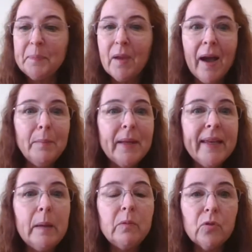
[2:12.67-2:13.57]
I'm going to
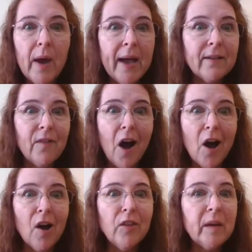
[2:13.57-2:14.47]
keep track of
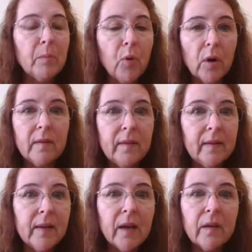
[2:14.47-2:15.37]
all of the important
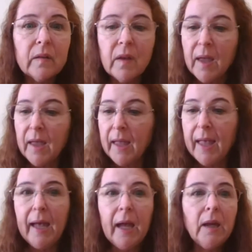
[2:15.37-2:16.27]
details,
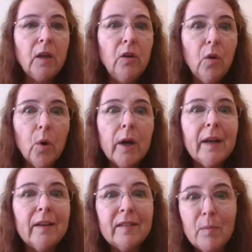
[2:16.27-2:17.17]
and you are going
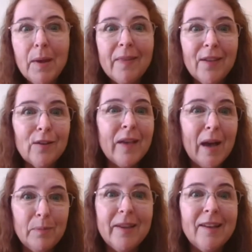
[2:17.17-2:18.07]
to submit those
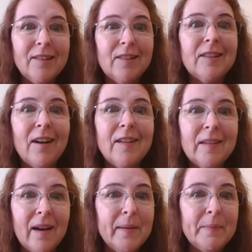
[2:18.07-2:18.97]
applications on
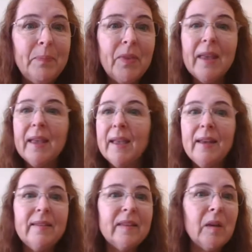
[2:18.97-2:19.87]
time. It
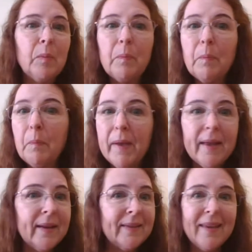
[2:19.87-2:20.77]
is
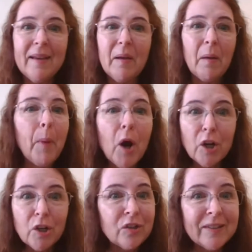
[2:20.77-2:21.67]
a
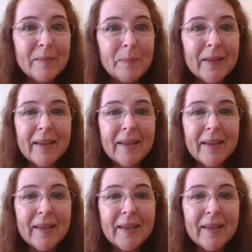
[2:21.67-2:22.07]
partnership.